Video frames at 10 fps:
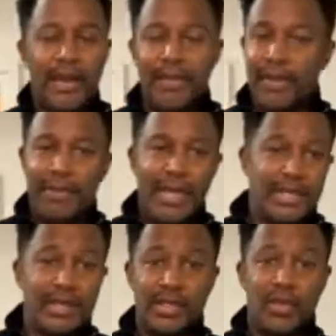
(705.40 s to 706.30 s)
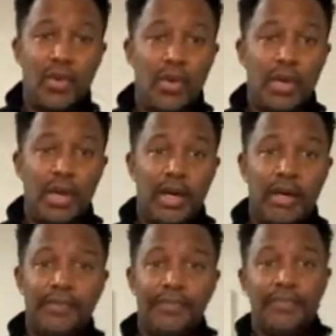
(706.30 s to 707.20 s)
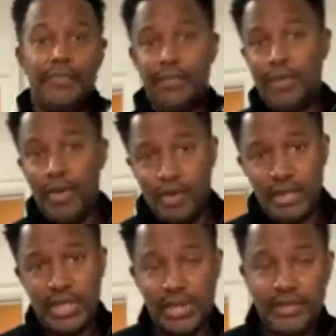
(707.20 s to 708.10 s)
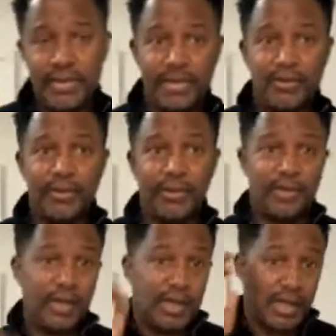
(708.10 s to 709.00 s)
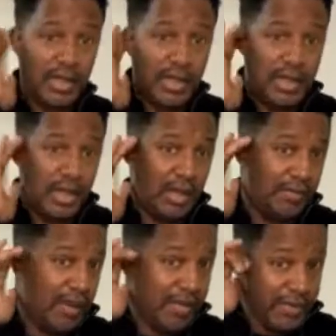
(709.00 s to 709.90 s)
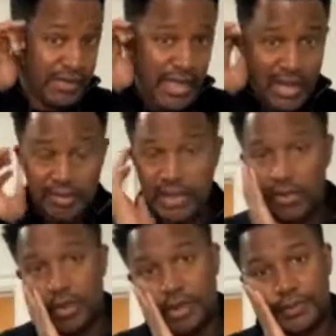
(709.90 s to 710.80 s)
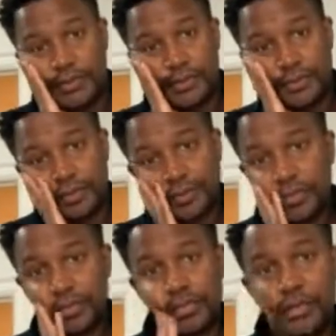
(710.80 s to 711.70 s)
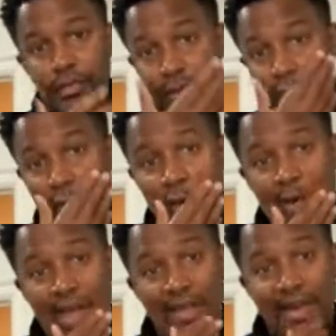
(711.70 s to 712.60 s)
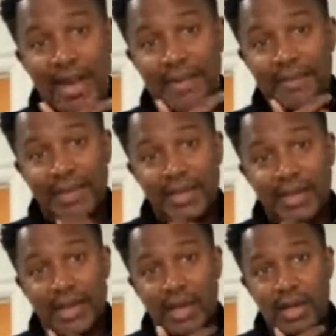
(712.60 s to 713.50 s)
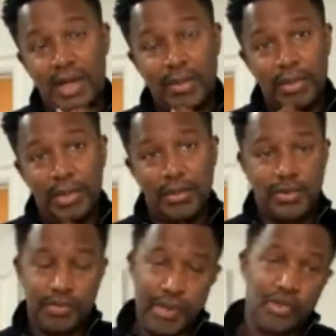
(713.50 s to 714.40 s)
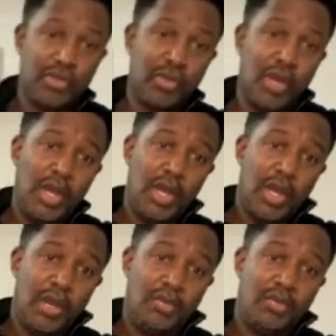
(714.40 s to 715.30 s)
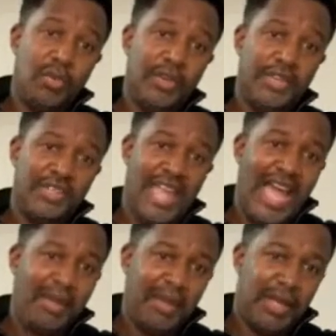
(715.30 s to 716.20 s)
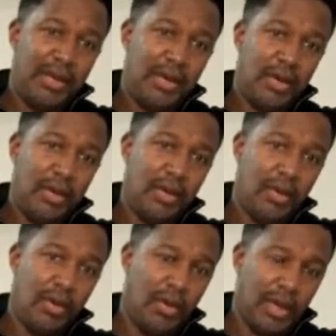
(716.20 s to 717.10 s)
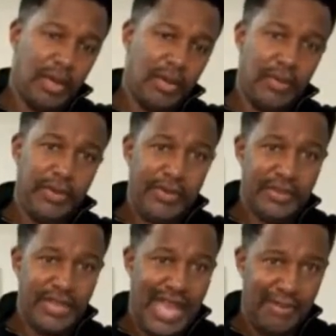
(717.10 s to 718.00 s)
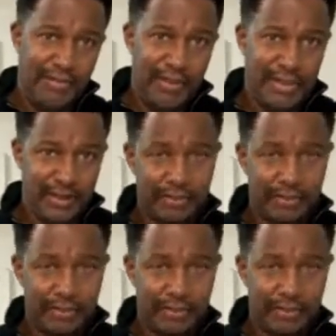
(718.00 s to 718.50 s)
I'm basing this on mostly television and film. Never stabbed anyone, nor have I been up close and personal with a stabbing or with a stabbed victim.